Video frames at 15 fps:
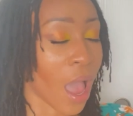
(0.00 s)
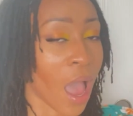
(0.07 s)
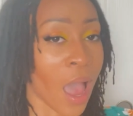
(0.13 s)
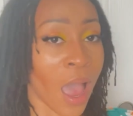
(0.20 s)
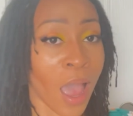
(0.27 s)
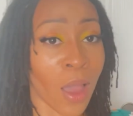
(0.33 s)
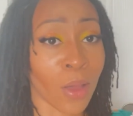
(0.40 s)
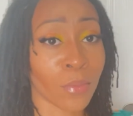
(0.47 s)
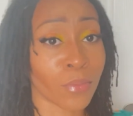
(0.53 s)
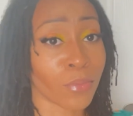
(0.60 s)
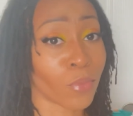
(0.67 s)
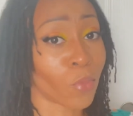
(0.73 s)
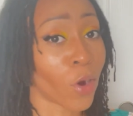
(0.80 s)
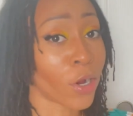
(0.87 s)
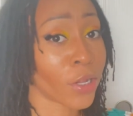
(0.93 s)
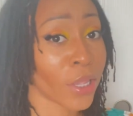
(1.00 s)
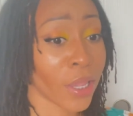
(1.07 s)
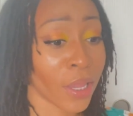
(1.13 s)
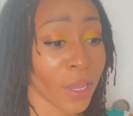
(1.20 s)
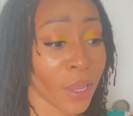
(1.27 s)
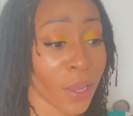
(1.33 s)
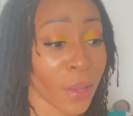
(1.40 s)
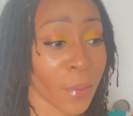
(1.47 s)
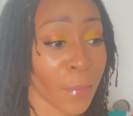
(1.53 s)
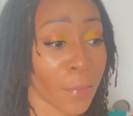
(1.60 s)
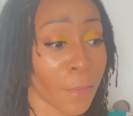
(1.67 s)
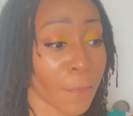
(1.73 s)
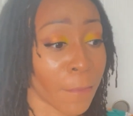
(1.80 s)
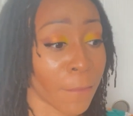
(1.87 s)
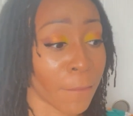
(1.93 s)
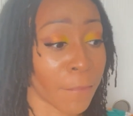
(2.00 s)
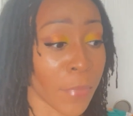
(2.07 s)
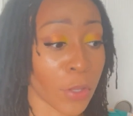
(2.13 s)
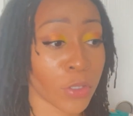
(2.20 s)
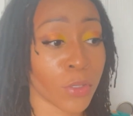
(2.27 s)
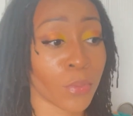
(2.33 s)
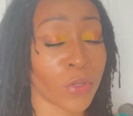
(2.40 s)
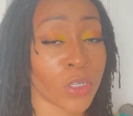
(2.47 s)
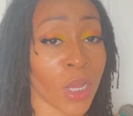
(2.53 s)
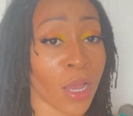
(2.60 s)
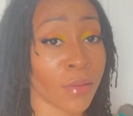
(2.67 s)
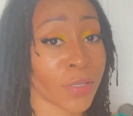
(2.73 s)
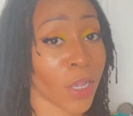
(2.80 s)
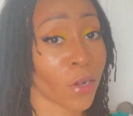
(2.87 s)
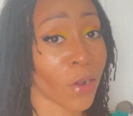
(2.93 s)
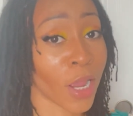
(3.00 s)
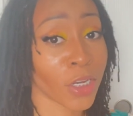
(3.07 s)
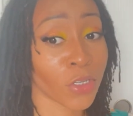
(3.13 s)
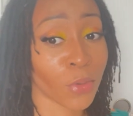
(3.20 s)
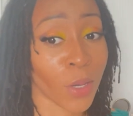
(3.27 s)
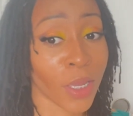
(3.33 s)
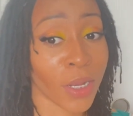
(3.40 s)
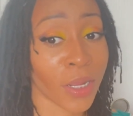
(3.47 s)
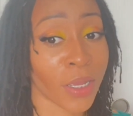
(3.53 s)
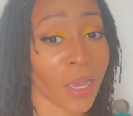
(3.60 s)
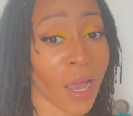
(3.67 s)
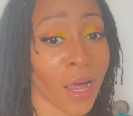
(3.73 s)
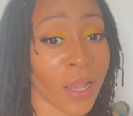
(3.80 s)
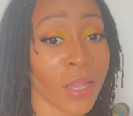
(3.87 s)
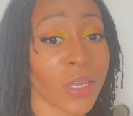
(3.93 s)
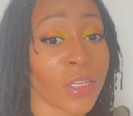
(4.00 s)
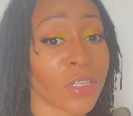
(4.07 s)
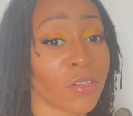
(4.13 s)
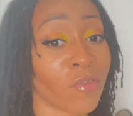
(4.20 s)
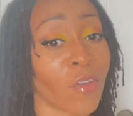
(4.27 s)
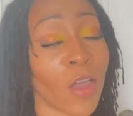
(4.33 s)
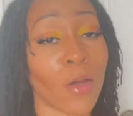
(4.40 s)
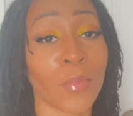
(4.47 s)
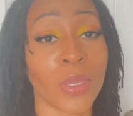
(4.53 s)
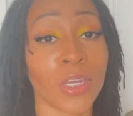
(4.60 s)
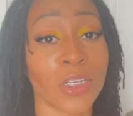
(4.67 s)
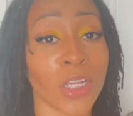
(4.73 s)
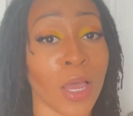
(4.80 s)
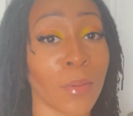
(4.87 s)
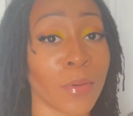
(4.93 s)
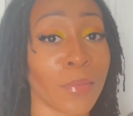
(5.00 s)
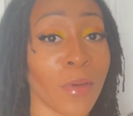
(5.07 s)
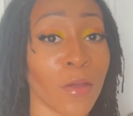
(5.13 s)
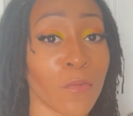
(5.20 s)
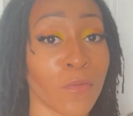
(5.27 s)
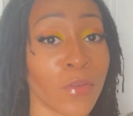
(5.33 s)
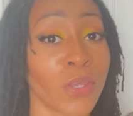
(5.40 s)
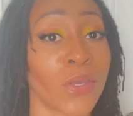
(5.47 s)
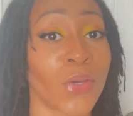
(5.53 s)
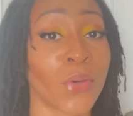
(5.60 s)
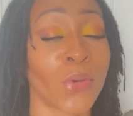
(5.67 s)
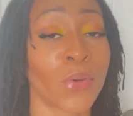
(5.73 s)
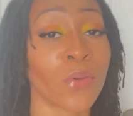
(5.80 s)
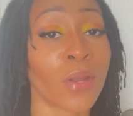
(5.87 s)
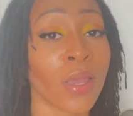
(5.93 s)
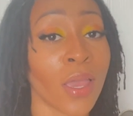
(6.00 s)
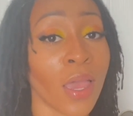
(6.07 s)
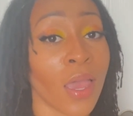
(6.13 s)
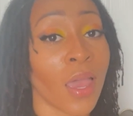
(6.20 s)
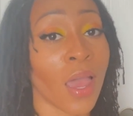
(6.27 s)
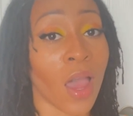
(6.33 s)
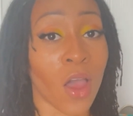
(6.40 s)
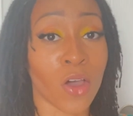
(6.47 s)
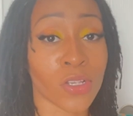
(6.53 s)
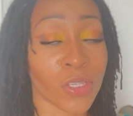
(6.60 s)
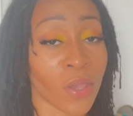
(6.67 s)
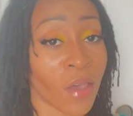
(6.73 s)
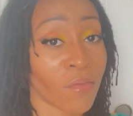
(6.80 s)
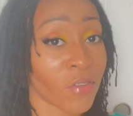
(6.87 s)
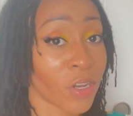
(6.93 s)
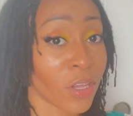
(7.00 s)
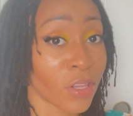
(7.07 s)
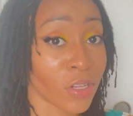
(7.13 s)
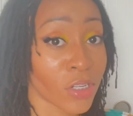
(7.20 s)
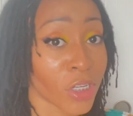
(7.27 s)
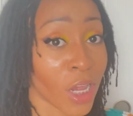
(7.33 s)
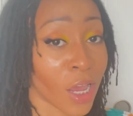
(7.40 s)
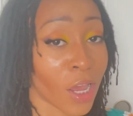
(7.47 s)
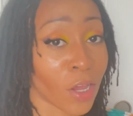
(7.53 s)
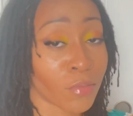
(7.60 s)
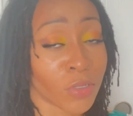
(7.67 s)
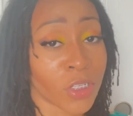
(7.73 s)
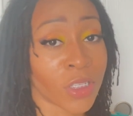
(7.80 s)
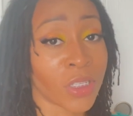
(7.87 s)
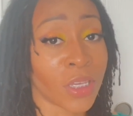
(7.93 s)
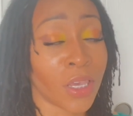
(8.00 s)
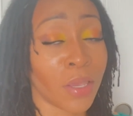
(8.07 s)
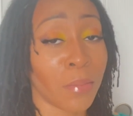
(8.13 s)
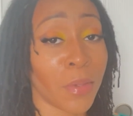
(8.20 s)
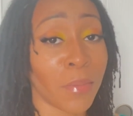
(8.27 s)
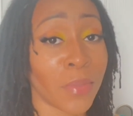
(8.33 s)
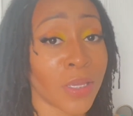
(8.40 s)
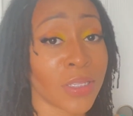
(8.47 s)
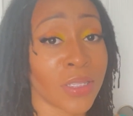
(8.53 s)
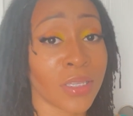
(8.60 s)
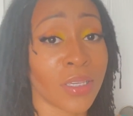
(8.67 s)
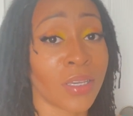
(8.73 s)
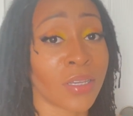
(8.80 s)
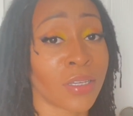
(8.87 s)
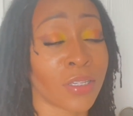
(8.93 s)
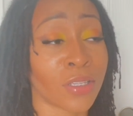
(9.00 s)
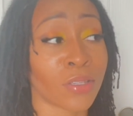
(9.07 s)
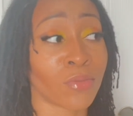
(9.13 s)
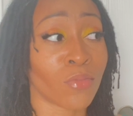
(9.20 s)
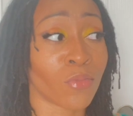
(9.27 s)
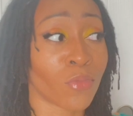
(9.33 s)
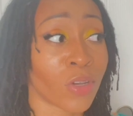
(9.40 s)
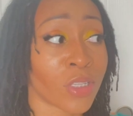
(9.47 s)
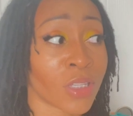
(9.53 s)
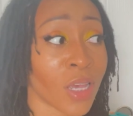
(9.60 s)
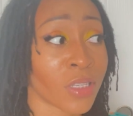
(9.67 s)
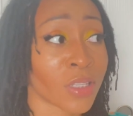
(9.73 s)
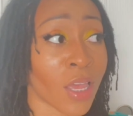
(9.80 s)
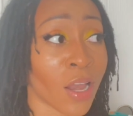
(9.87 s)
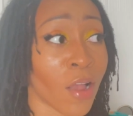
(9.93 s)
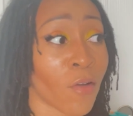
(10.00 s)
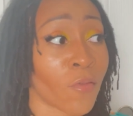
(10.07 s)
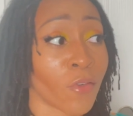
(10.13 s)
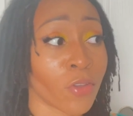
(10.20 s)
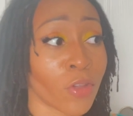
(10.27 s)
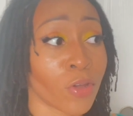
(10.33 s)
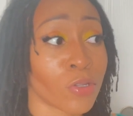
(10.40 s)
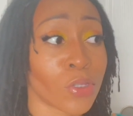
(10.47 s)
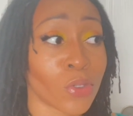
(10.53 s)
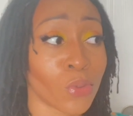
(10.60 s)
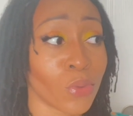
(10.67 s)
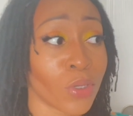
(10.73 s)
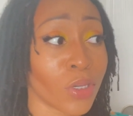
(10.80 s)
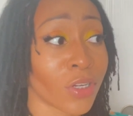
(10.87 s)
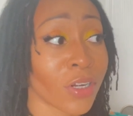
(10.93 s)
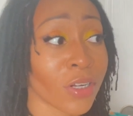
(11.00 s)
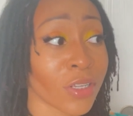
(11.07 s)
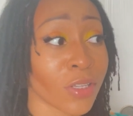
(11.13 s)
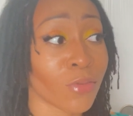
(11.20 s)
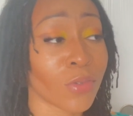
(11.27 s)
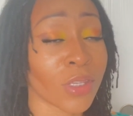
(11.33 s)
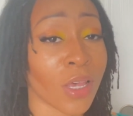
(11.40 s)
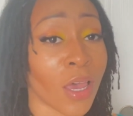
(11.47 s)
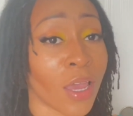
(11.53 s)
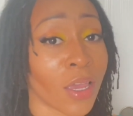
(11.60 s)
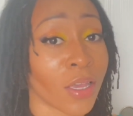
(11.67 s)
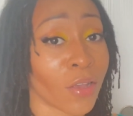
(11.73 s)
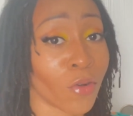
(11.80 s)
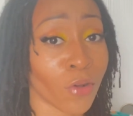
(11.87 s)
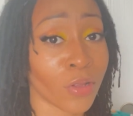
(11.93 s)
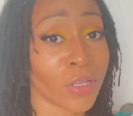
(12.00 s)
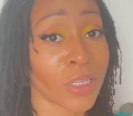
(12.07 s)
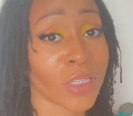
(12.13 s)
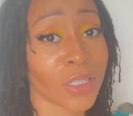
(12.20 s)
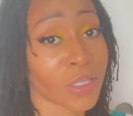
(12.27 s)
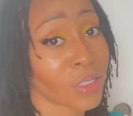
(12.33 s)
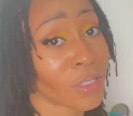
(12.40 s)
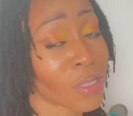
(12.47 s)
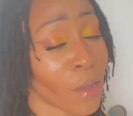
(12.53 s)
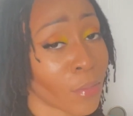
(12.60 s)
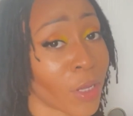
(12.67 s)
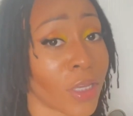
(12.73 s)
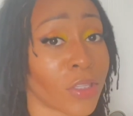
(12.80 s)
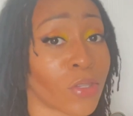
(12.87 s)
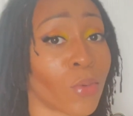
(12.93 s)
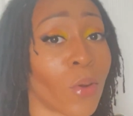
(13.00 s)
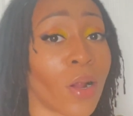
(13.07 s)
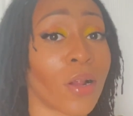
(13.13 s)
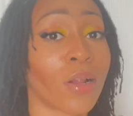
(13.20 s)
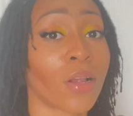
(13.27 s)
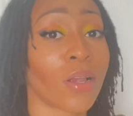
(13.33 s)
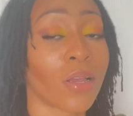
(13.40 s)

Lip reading: I'm working multiple jobs. I graduated college, found me a job in my field. I also have another job just to keep me busy, because once I sat out for those 2 years, it was like, girl, it's time to get to work.